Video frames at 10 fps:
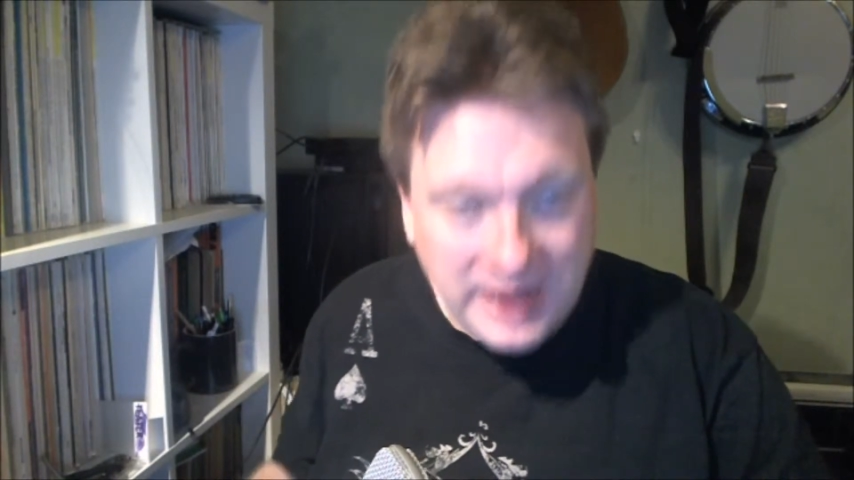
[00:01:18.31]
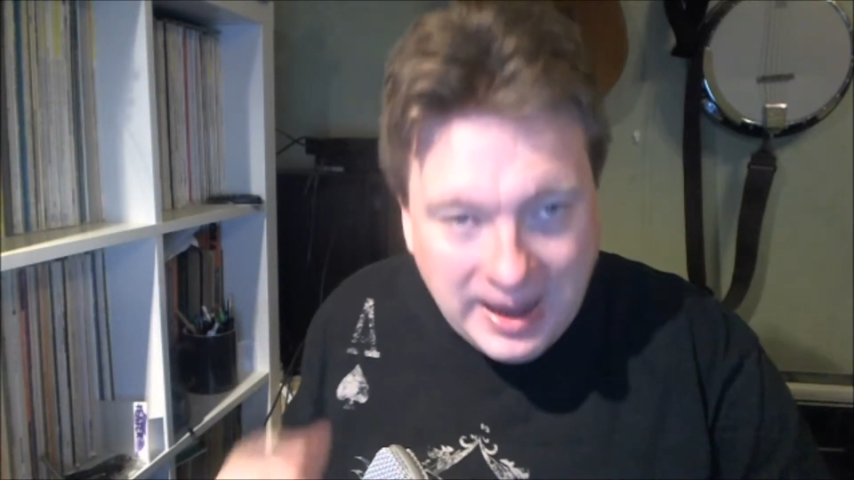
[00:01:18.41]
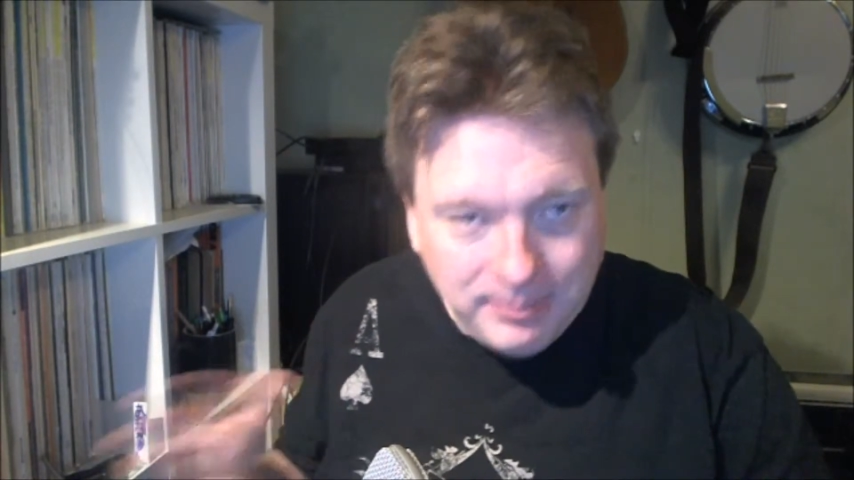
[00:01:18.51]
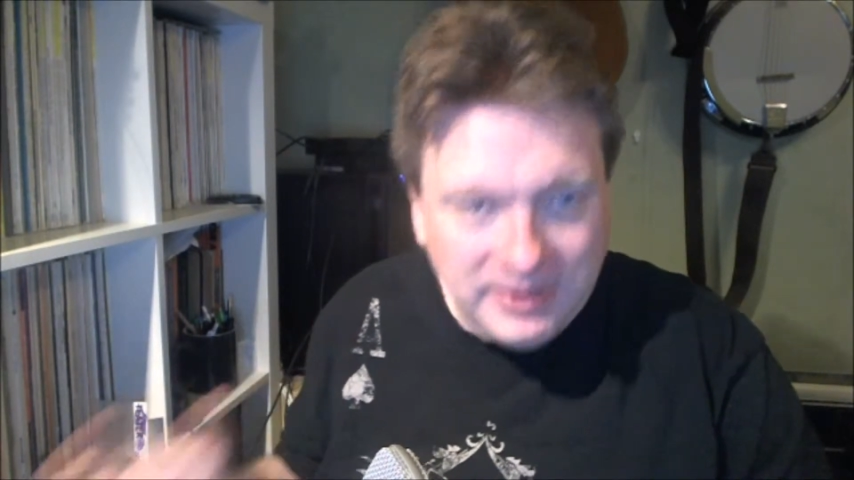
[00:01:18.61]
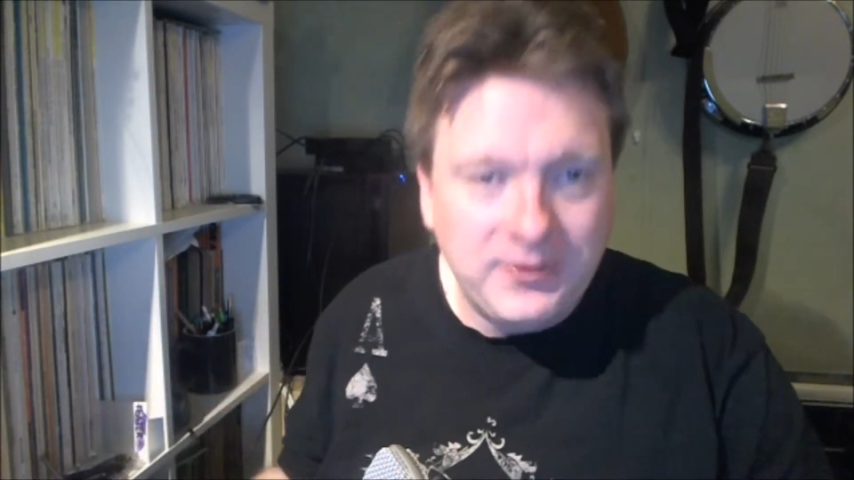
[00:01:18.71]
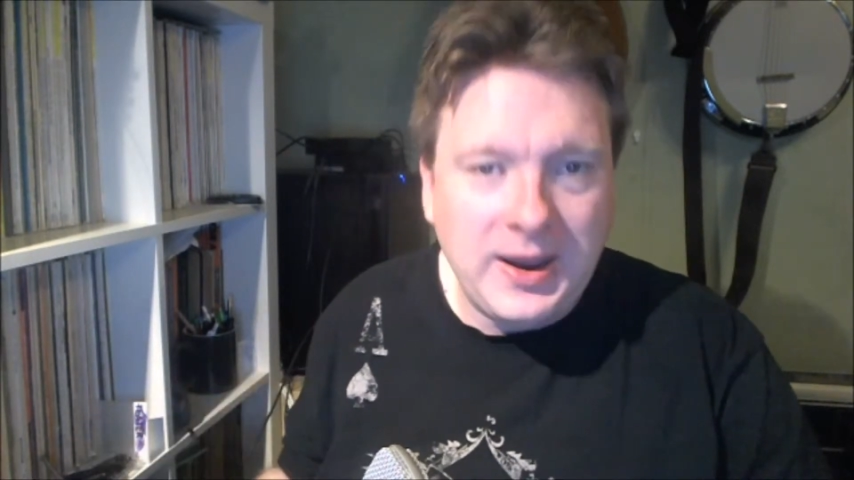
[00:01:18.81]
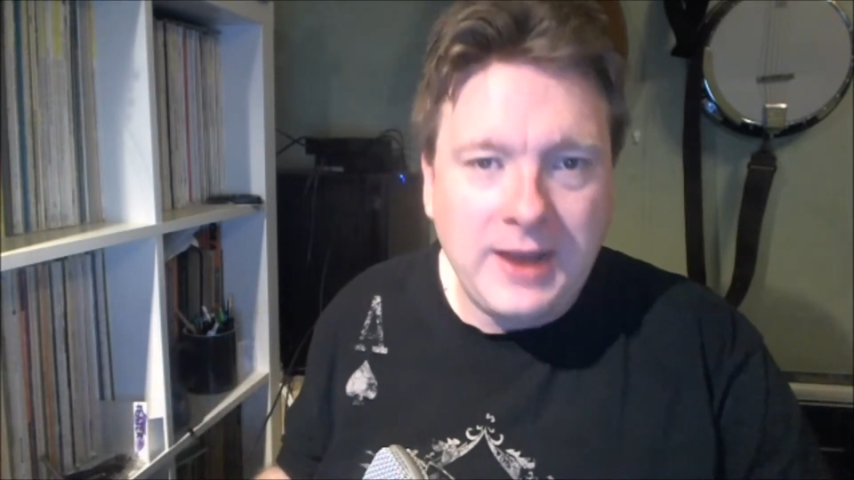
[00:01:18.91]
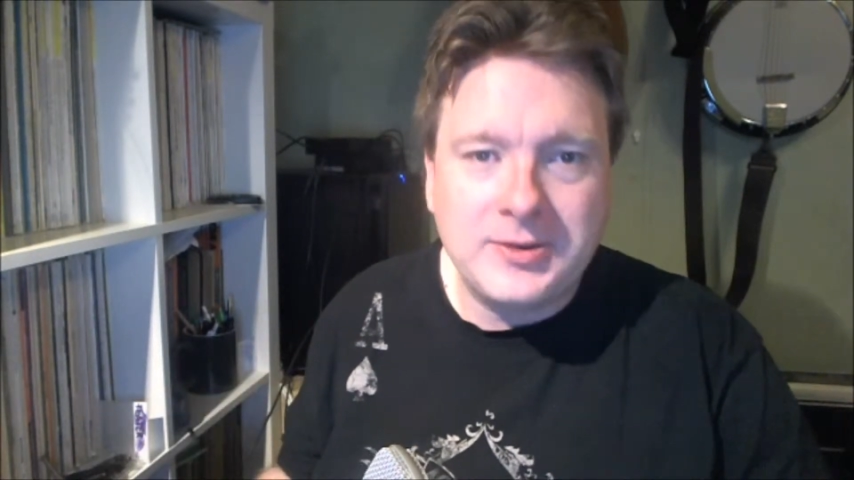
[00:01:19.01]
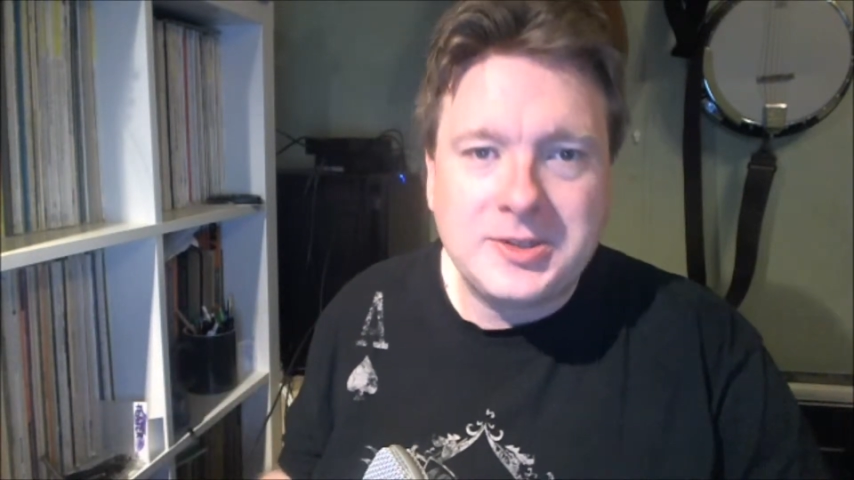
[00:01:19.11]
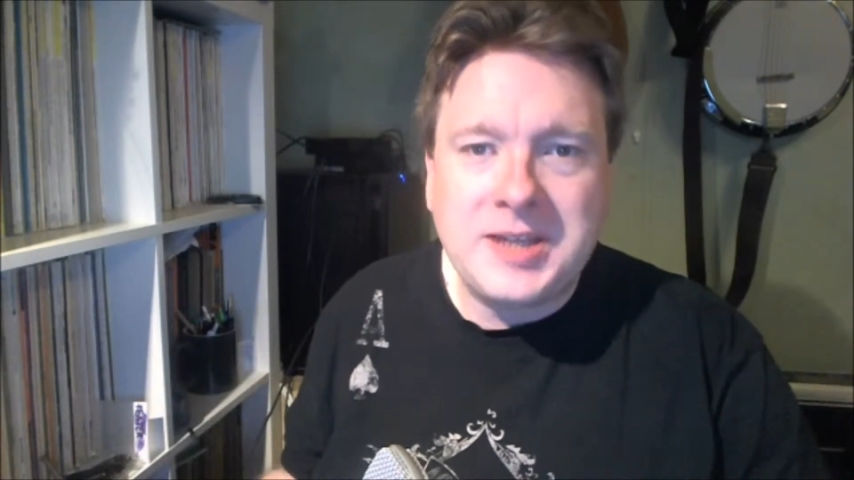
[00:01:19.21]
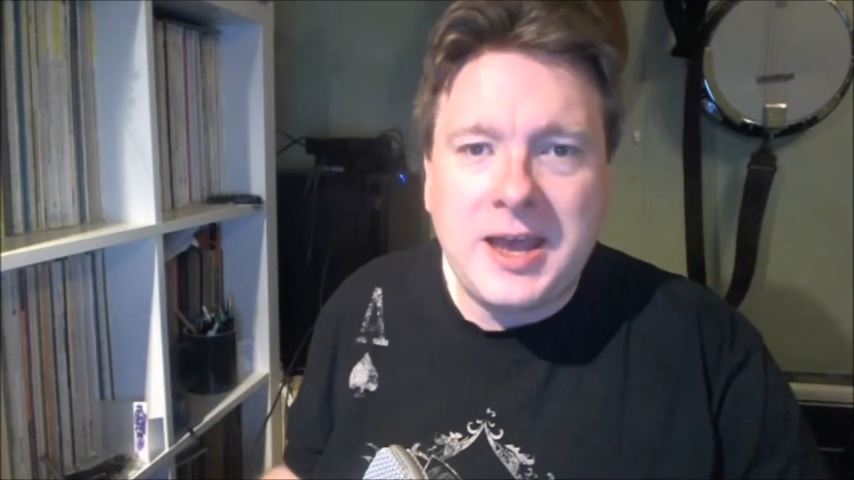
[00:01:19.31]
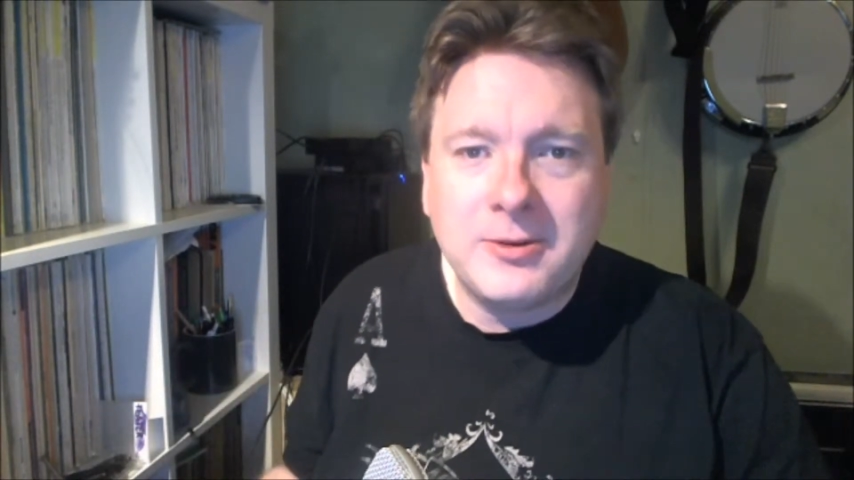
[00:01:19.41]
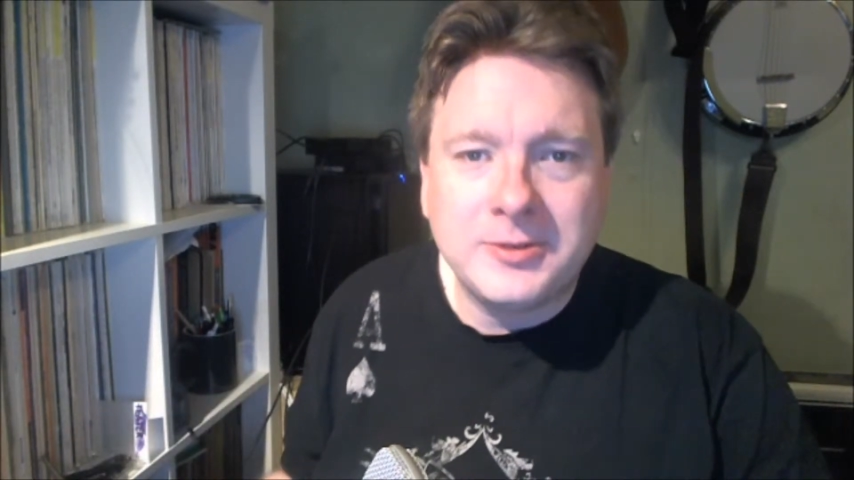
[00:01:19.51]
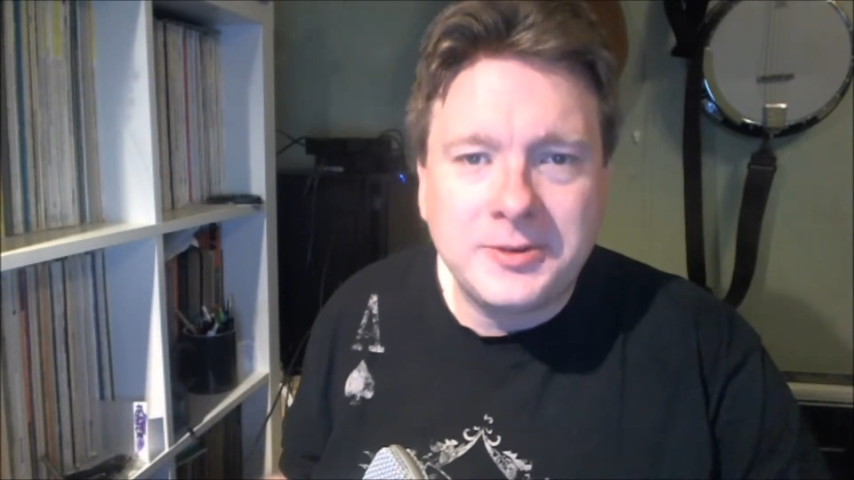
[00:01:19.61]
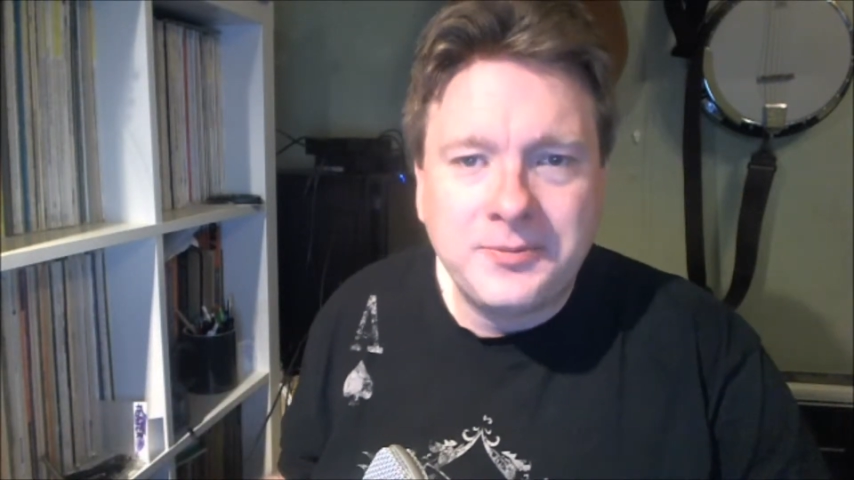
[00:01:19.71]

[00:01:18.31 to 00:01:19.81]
amplify their sound.